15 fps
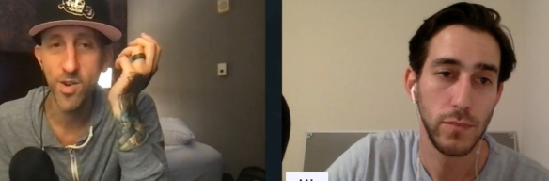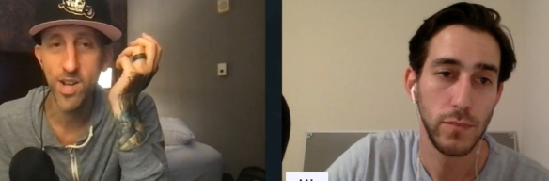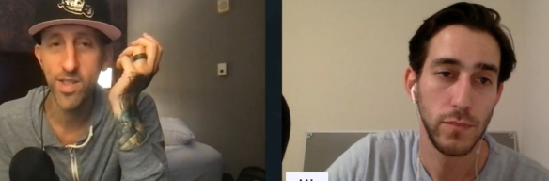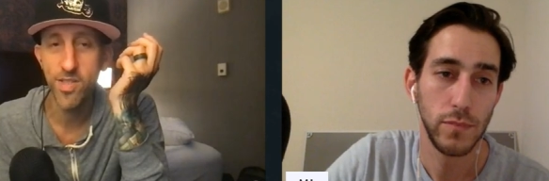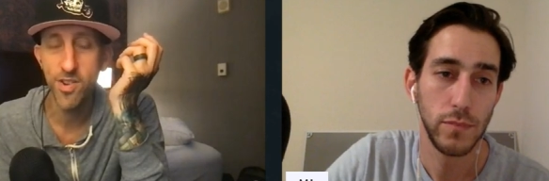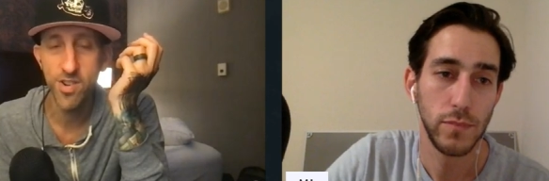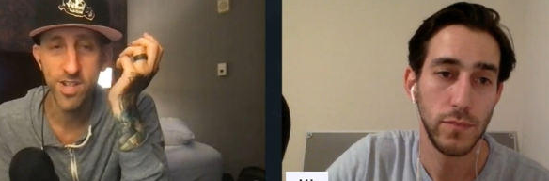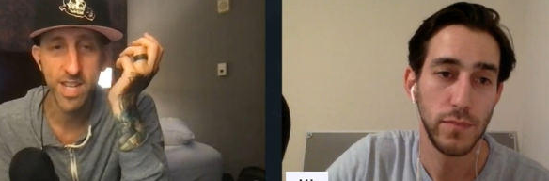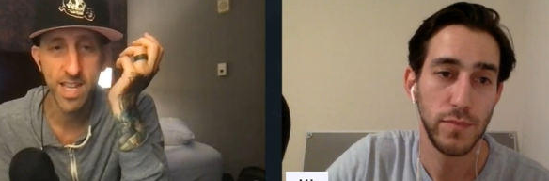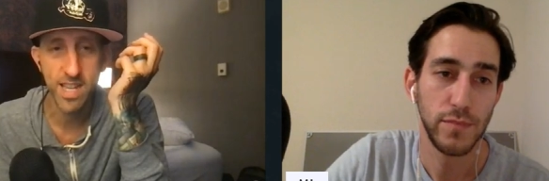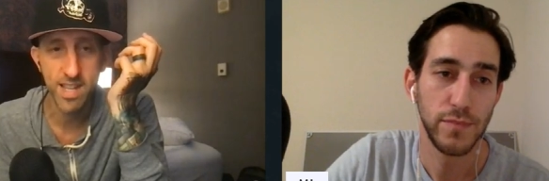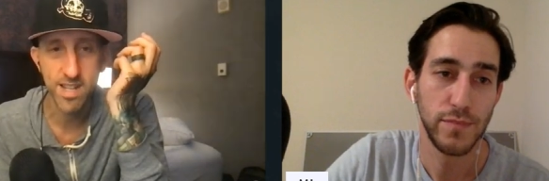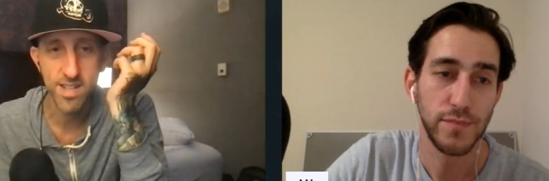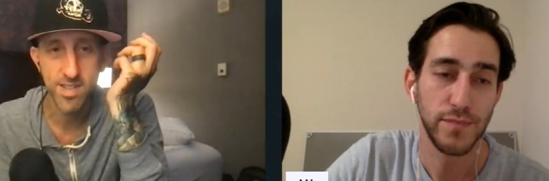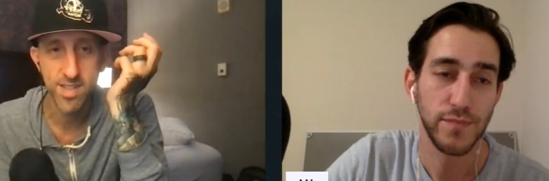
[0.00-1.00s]
Speaker 1: going
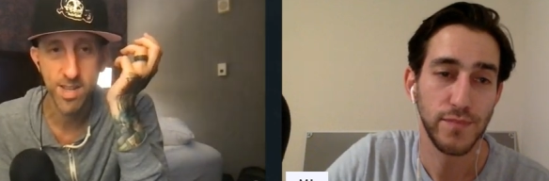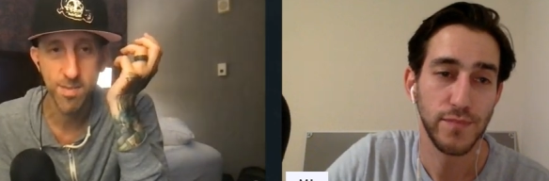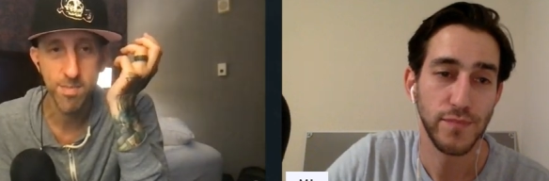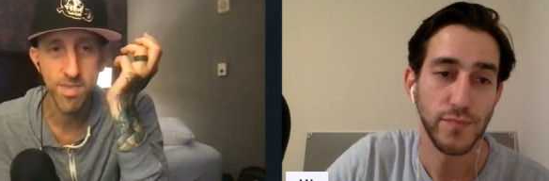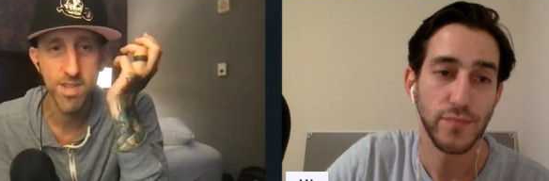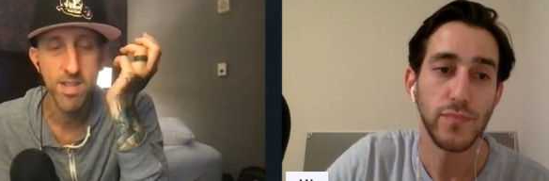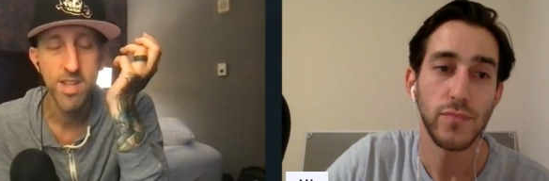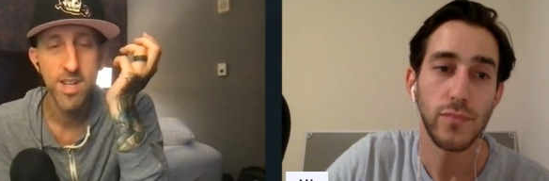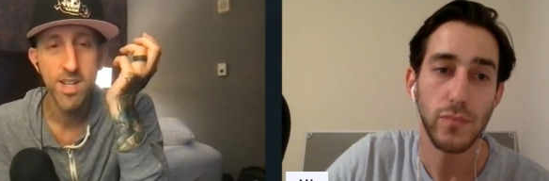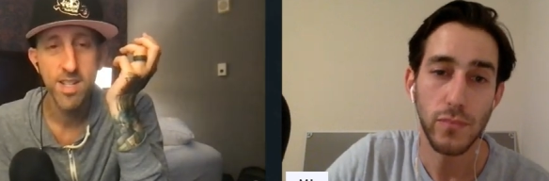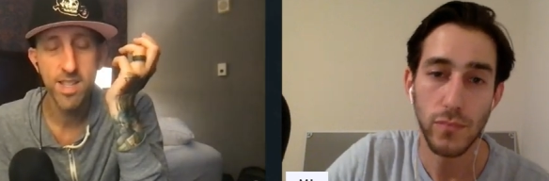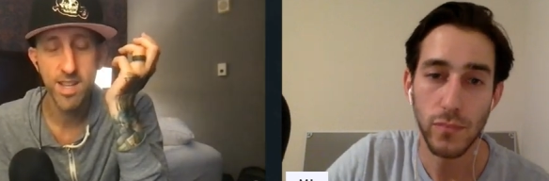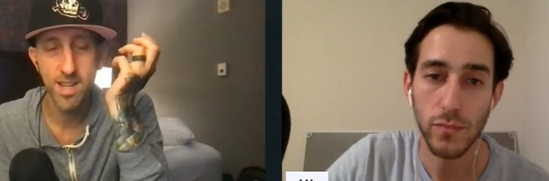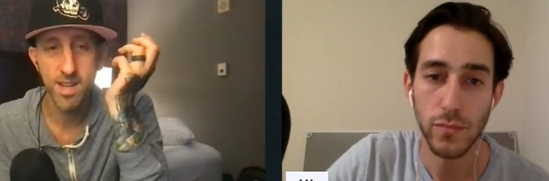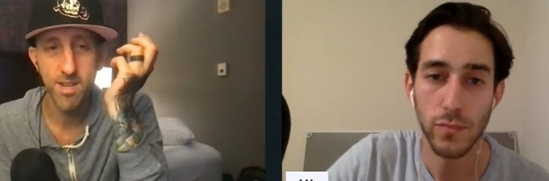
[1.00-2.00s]
13 seemed
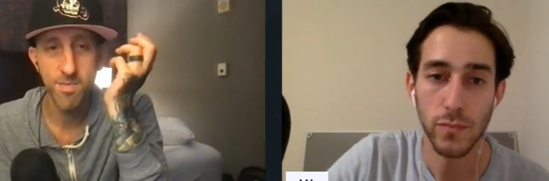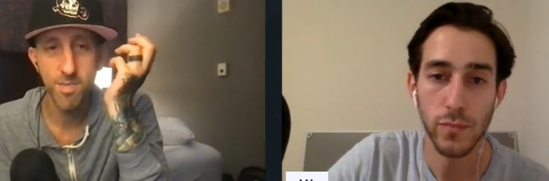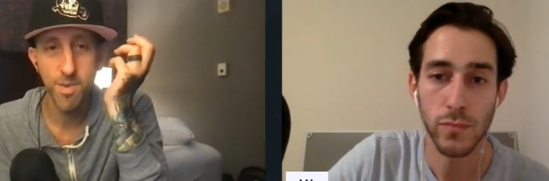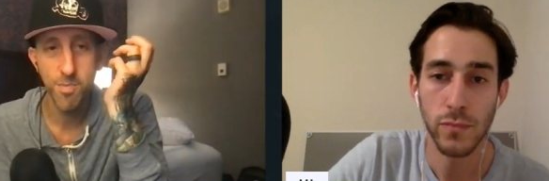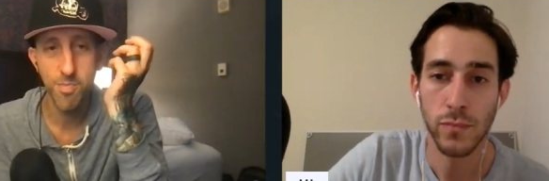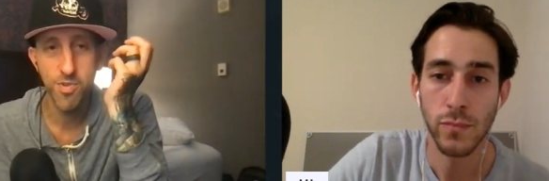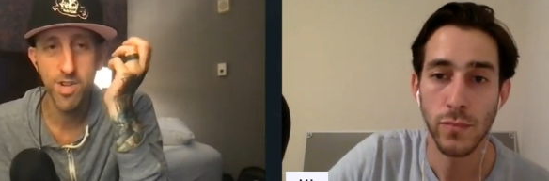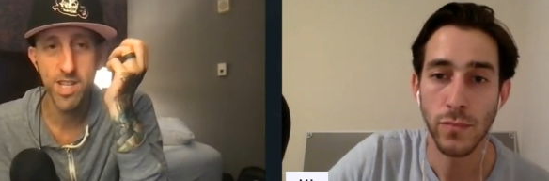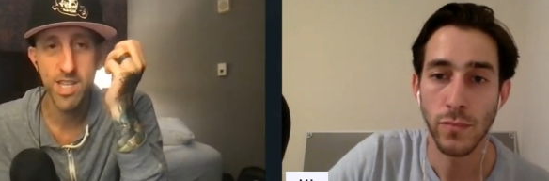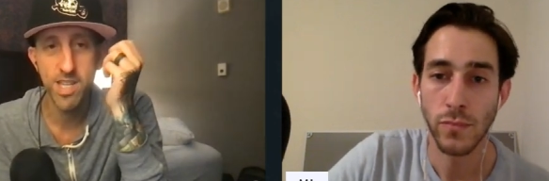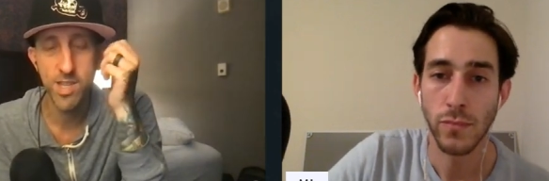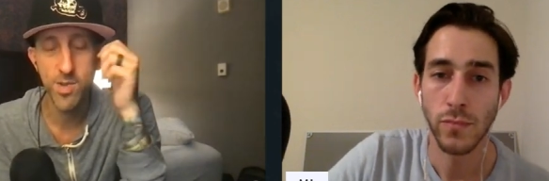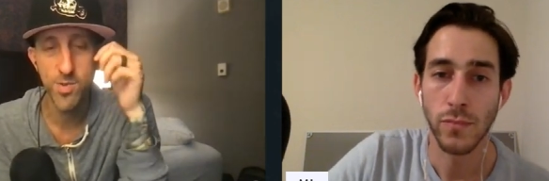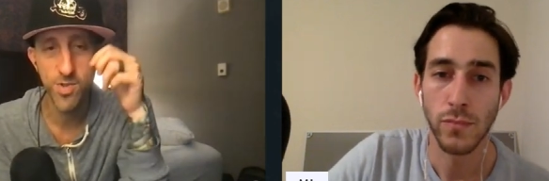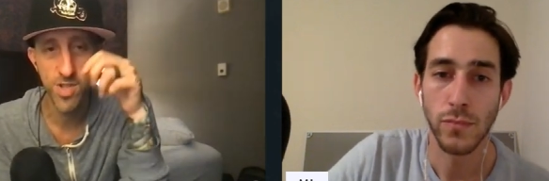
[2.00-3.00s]
like a, a, pretty
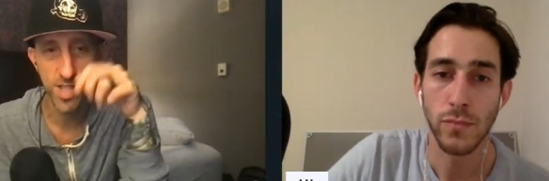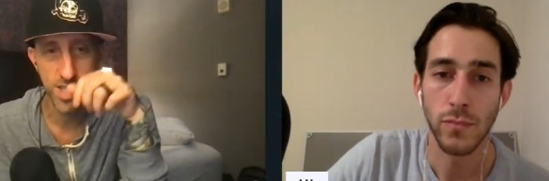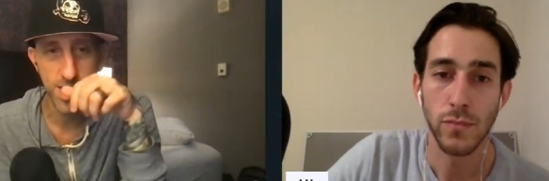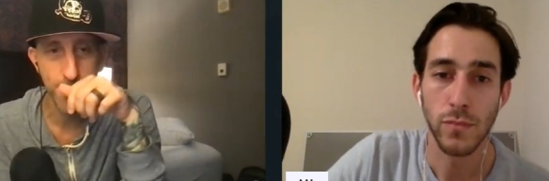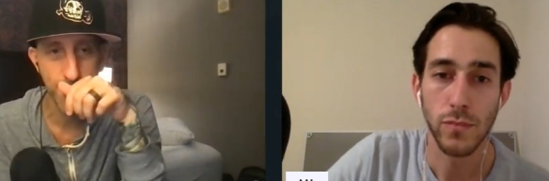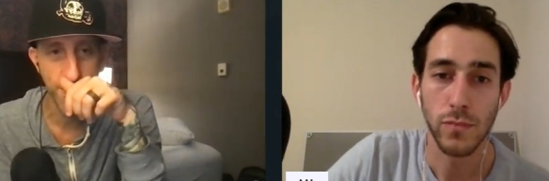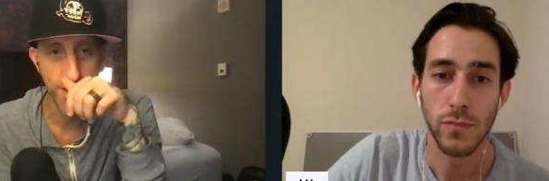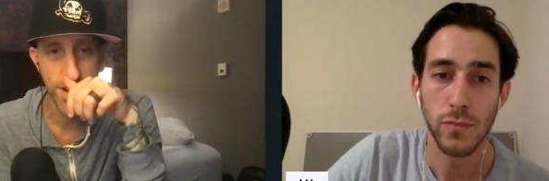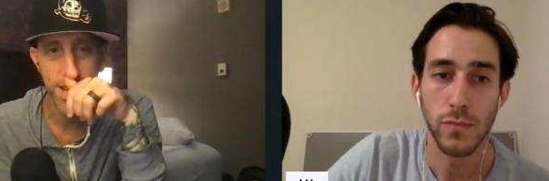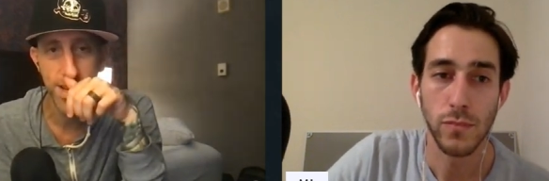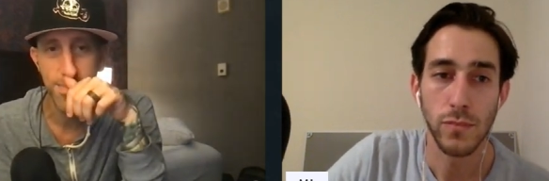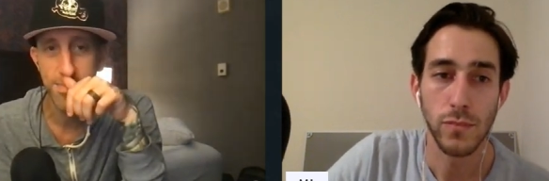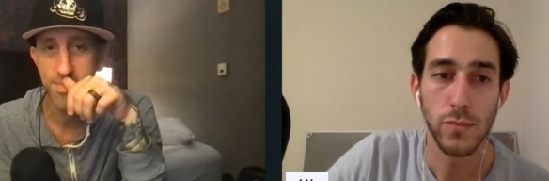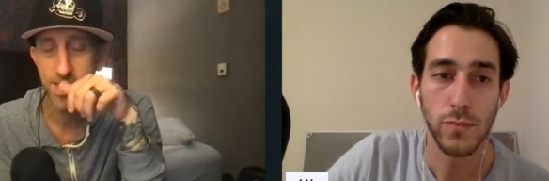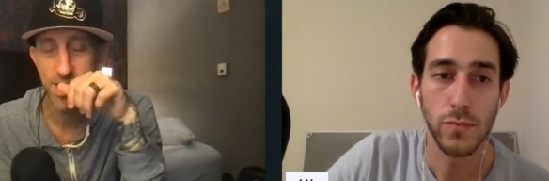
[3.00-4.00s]
huge leap for
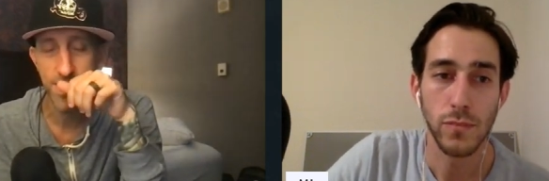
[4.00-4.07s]
him,